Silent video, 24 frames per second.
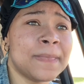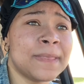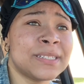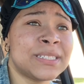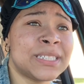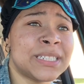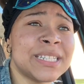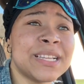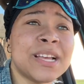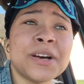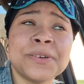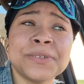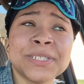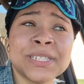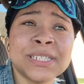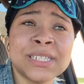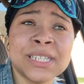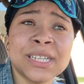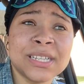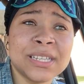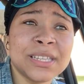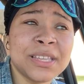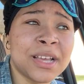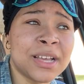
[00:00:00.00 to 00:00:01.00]
she goes
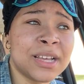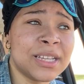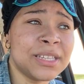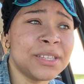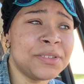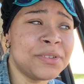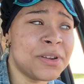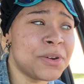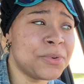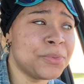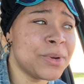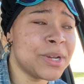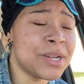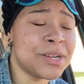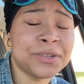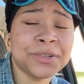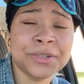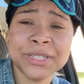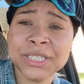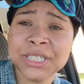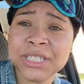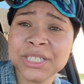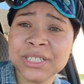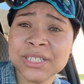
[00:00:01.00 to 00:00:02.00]
into her, real
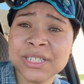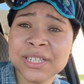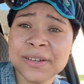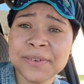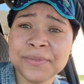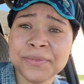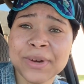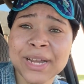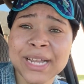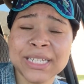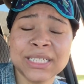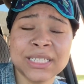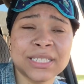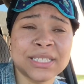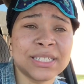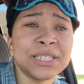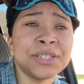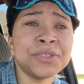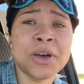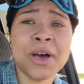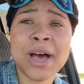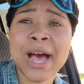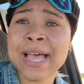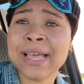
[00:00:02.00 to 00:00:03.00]
Christian, self-righteous,
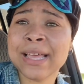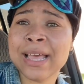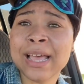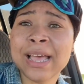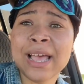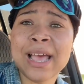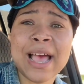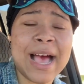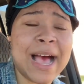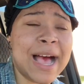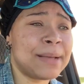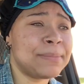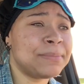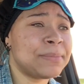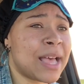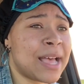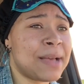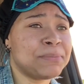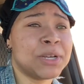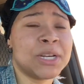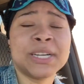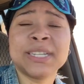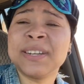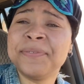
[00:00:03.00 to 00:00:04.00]

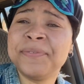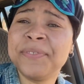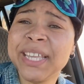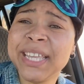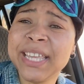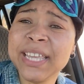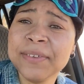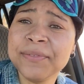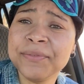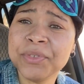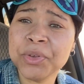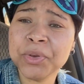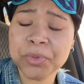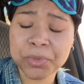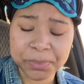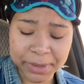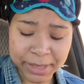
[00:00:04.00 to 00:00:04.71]
I'm going to forgive you